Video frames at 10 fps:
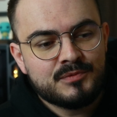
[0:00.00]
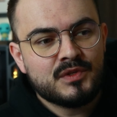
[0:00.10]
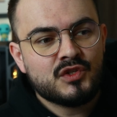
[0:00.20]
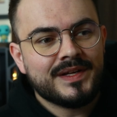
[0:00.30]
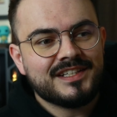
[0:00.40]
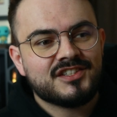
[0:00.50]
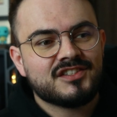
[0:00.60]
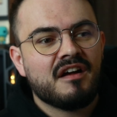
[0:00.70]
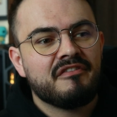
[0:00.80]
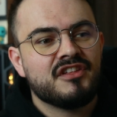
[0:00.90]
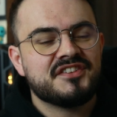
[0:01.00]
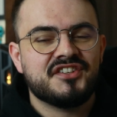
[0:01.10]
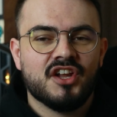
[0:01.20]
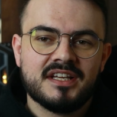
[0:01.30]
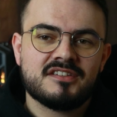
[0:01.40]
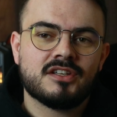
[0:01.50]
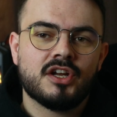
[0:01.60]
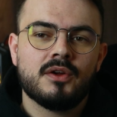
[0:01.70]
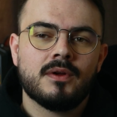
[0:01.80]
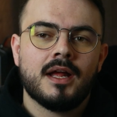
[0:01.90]
between stuff that's nice to
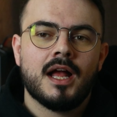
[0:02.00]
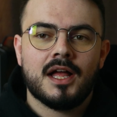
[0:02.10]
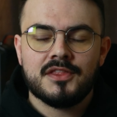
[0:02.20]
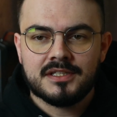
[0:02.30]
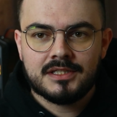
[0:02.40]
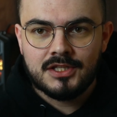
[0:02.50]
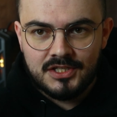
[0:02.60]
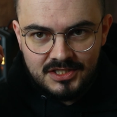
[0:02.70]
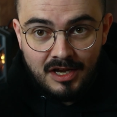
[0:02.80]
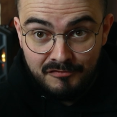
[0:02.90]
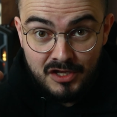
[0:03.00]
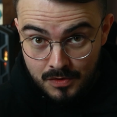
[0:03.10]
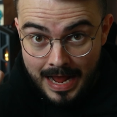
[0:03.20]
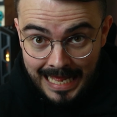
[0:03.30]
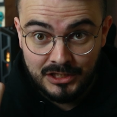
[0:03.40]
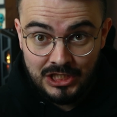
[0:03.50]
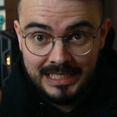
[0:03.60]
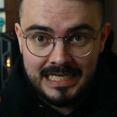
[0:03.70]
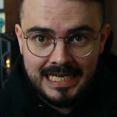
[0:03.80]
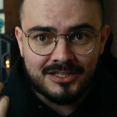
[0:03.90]
know and the stuff that you
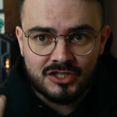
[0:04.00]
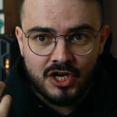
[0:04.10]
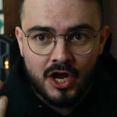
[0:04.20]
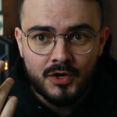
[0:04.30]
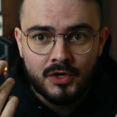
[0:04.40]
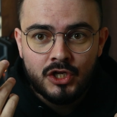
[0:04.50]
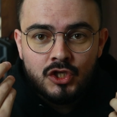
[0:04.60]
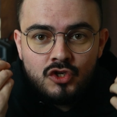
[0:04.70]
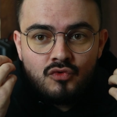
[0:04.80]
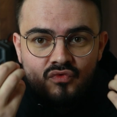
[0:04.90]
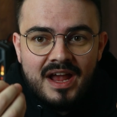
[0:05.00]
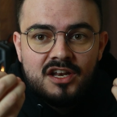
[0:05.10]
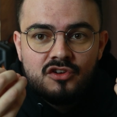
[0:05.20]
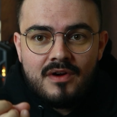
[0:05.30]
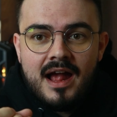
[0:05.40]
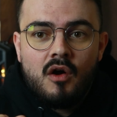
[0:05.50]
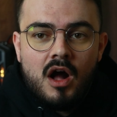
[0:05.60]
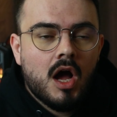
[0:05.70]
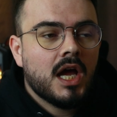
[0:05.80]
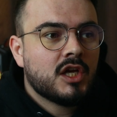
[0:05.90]
actually need to know to render out
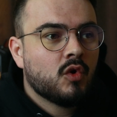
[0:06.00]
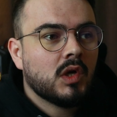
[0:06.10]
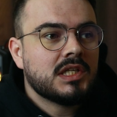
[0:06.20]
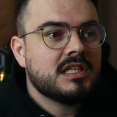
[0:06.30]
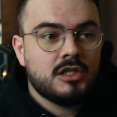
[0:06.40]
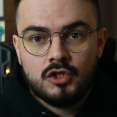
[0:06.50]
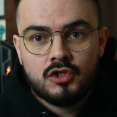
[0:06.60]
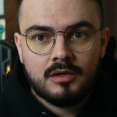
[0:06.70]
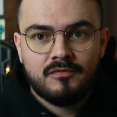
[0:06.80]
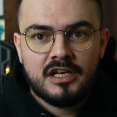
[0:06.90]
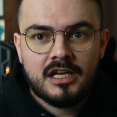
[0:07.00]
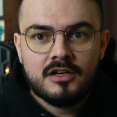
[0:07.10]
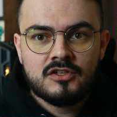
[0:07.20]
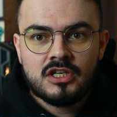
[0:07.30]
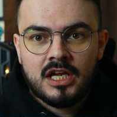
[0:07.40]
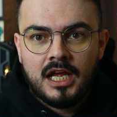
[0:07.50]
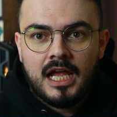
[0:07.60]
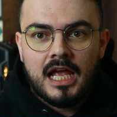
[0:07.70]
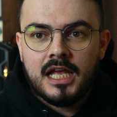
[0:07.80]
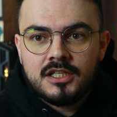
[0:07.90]
high quality YouTube videos,
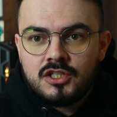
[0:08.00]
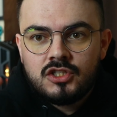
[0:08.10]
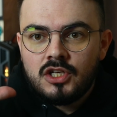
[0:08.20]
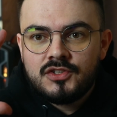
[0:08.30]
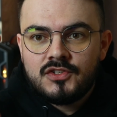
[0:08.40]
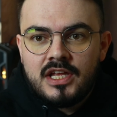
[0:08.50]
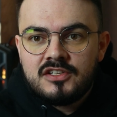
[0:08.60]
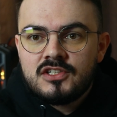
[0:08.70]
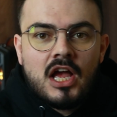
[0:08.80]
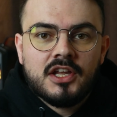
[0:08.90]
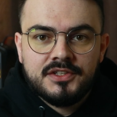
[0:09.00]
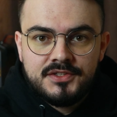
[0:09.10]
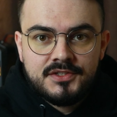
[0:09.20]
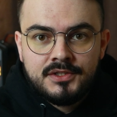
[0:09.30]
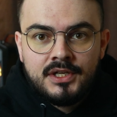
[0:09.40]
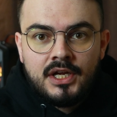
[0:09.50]
it's just, there's tons.